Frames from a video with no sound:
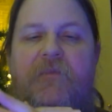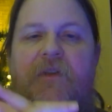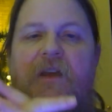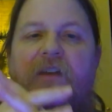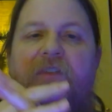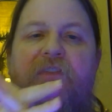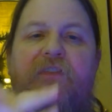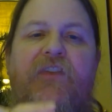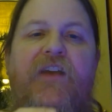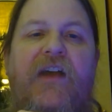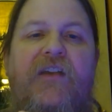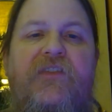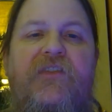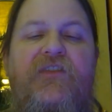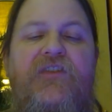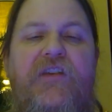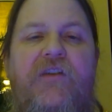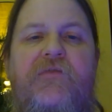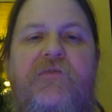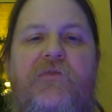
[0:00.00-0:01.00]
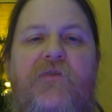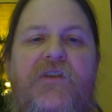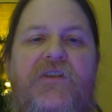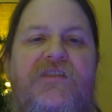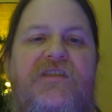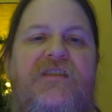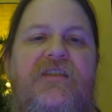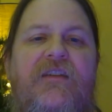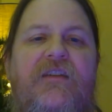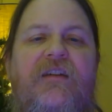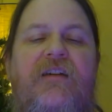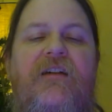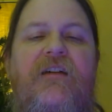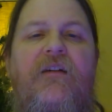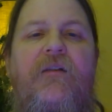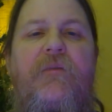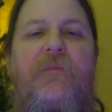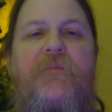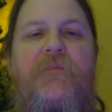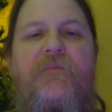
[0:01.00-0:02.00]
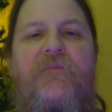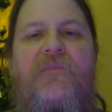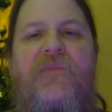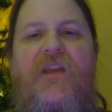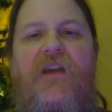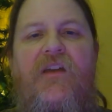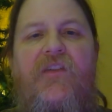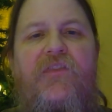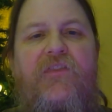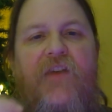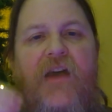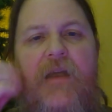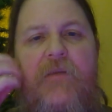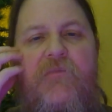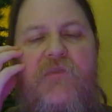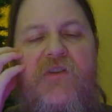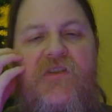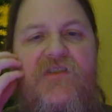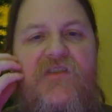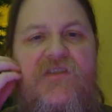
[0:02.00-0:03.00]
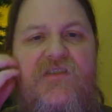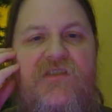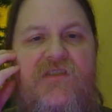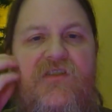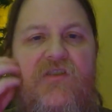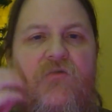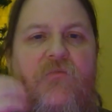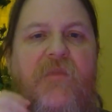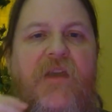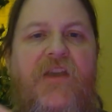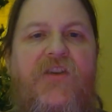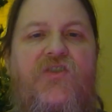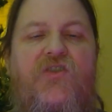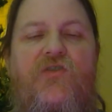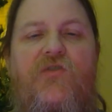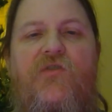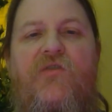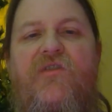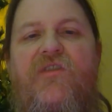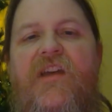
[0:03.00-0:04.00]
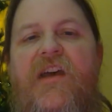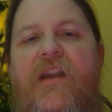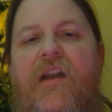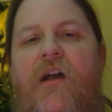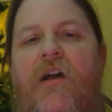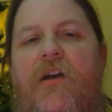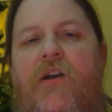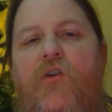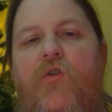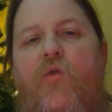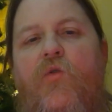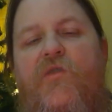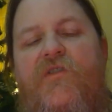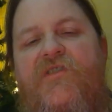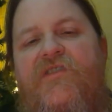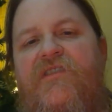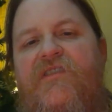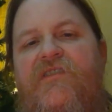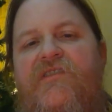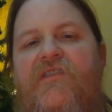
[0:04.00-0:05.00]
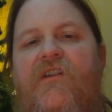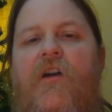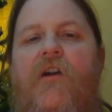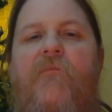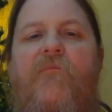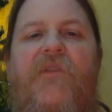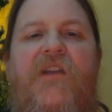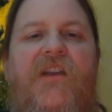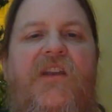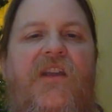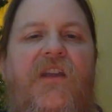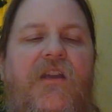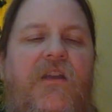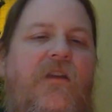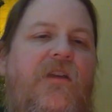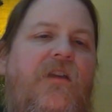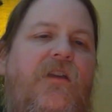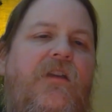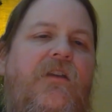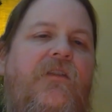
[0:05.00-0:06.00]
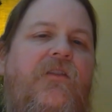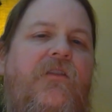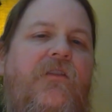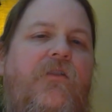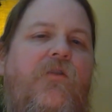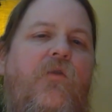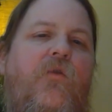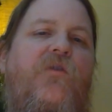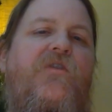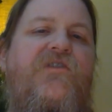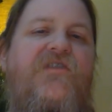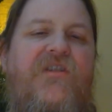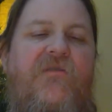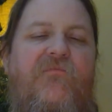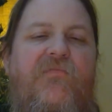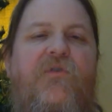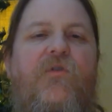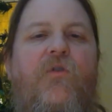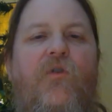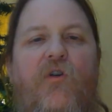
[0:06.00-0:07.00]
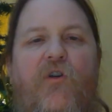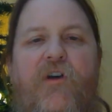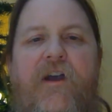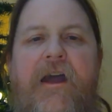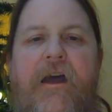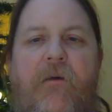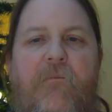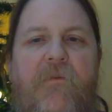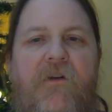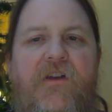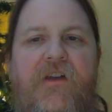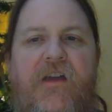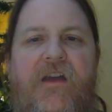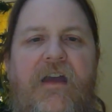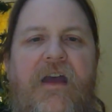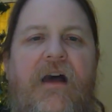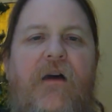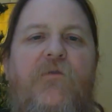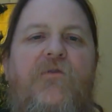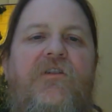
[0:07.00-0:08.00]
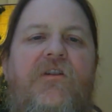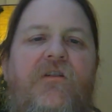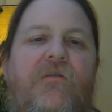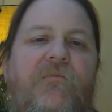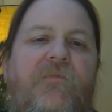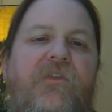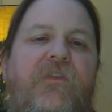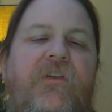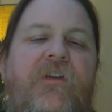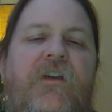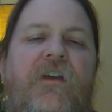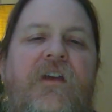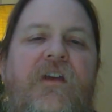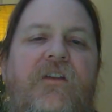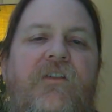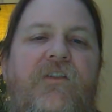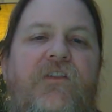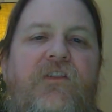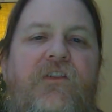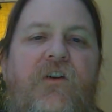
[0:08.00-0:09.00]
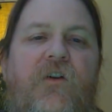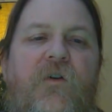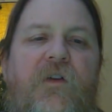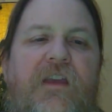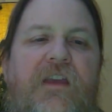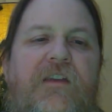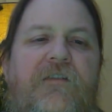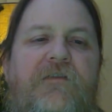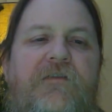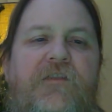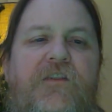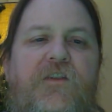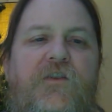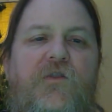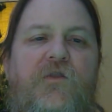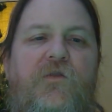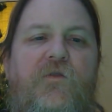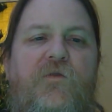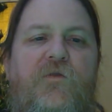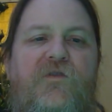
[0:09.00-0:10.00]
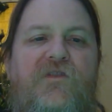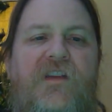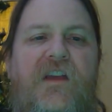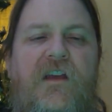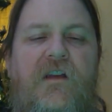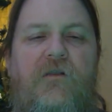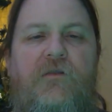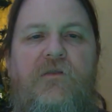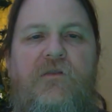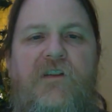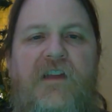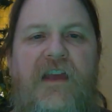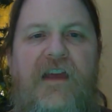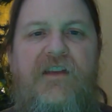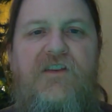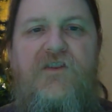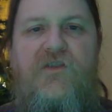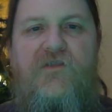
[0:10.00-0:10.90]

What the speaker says: assess different assignments to make sure that our courses are meeting the course and program outcomes. So if you take a look at